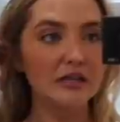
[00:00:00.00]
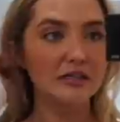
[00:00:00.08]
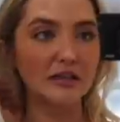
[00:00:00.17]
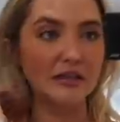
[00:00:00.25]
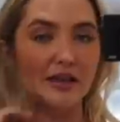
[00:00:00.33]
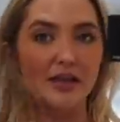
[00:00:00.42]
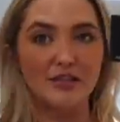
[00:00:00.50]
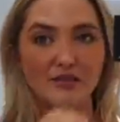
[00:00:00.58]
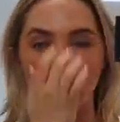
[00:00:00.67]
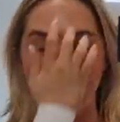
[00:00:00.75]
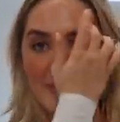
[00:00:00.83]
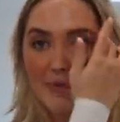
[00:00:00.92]
to Lila's
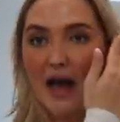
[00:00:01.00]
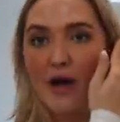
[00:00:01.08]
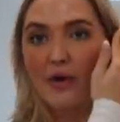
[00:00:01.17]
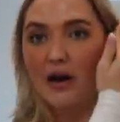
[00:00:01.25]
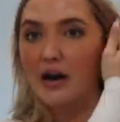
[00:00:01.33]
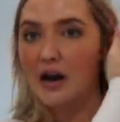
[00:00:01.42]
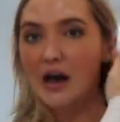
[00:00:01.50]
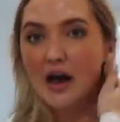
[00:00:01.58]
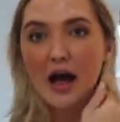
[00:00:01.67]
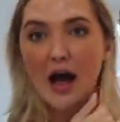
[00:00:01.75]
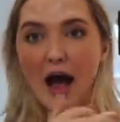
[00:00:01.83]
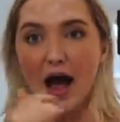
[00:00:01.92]
for happy hour.
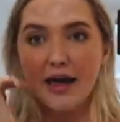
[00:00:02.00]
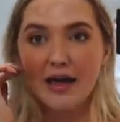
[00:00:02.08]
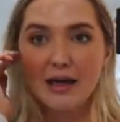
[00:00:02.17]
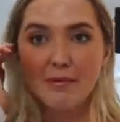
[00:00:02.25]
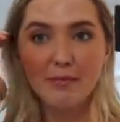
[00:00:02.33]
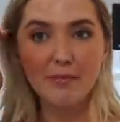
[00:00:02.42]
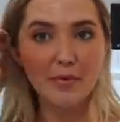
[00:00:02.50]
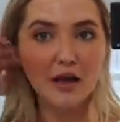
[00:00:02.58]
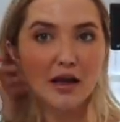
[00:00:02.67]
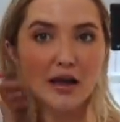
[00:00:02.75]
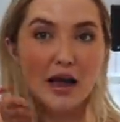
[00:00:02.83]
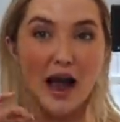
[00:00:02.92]
I am
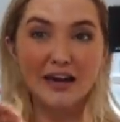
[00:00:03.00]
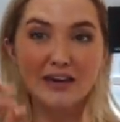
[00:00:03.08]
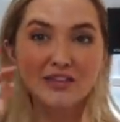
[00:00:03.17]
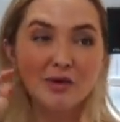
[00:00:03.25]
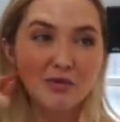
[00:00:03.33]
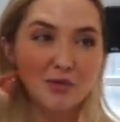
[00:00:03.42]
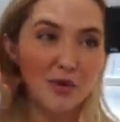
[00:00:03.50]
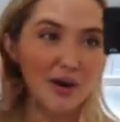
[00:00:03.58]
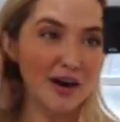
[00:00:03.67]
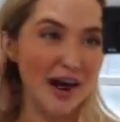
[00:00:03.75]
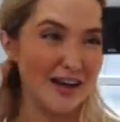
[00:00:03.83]
kind of done with work.